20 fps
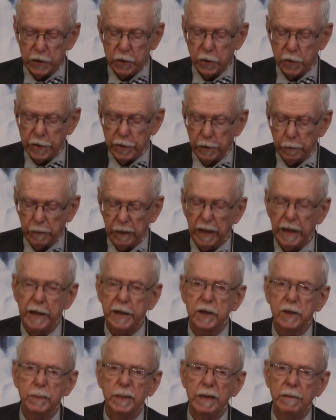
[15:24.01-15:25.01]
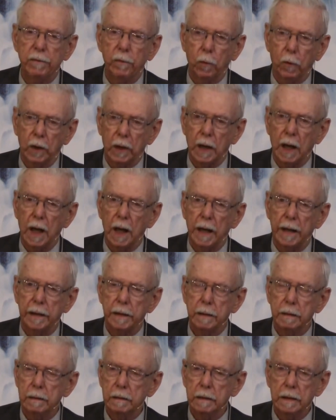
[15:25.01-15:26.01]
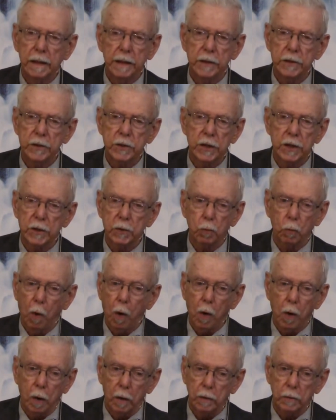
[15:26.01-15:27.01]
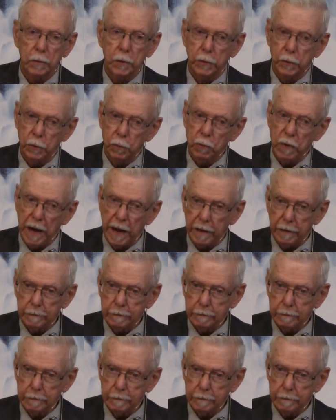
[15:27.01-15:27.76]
to their place before God. It's just wrong to do that.